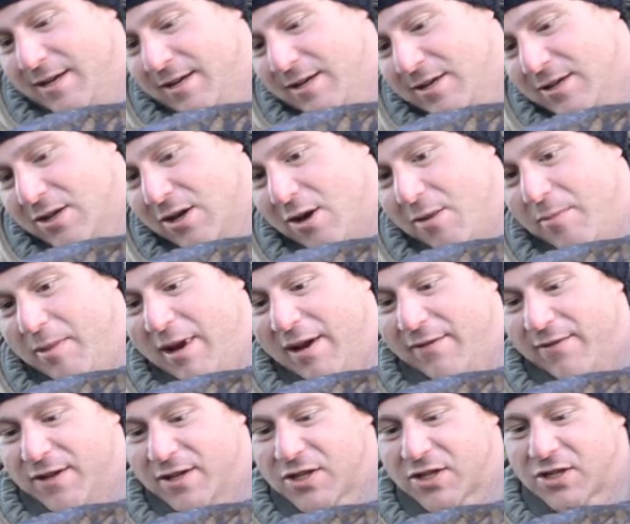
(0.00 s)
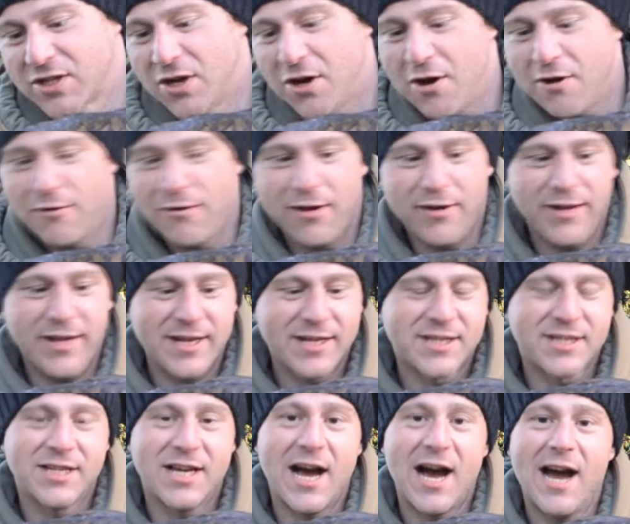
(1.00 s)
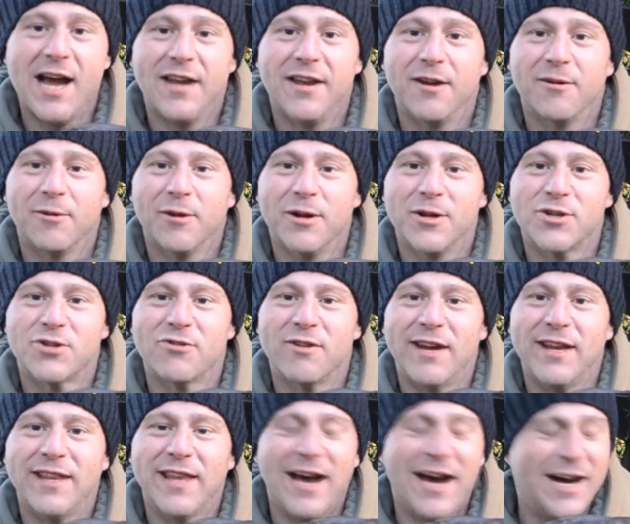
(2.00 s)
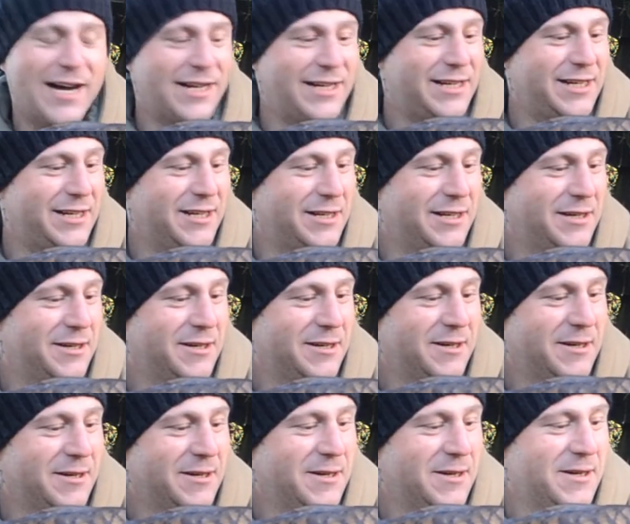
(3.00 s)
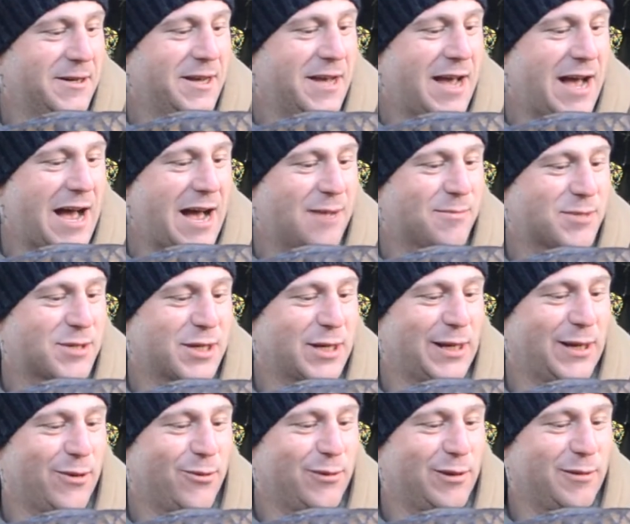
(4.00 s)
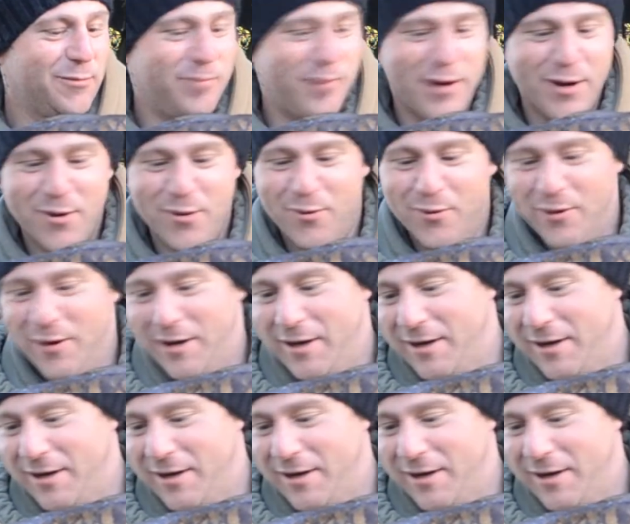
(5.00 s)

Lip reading: It's got a bit of a saw on this side, I'm going to treat that. Absolutely beautiful.